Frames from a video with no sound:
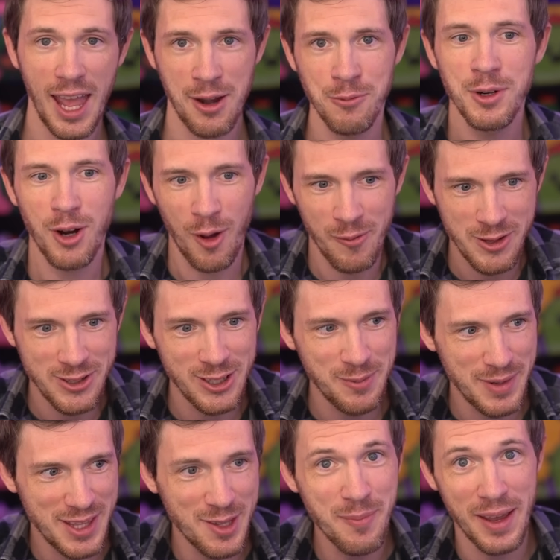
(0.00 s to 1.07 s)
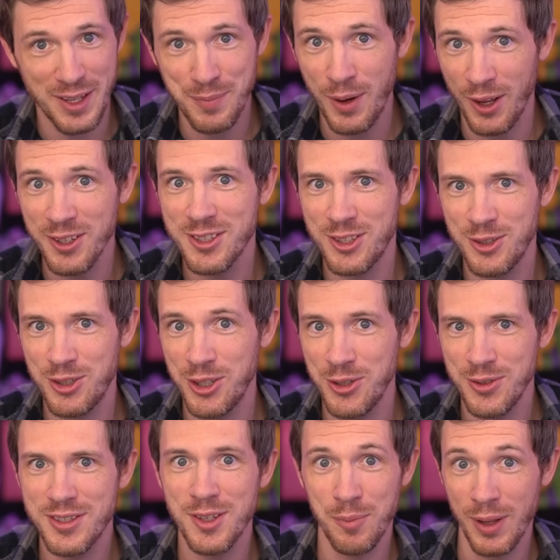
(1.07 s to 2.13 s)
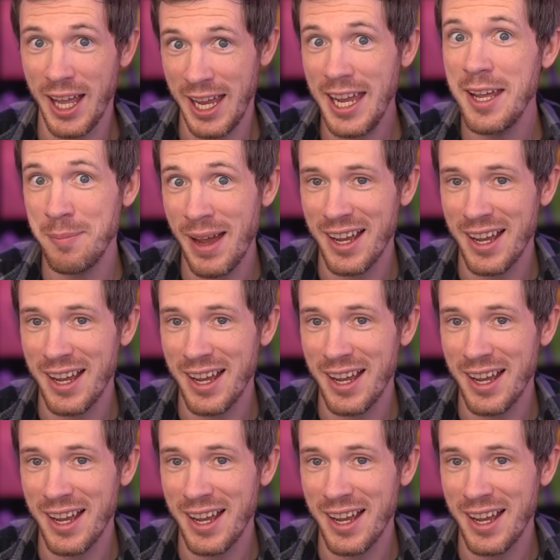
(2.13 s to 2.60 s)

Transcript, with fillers: and would obviously be the best brawlers to choose to play in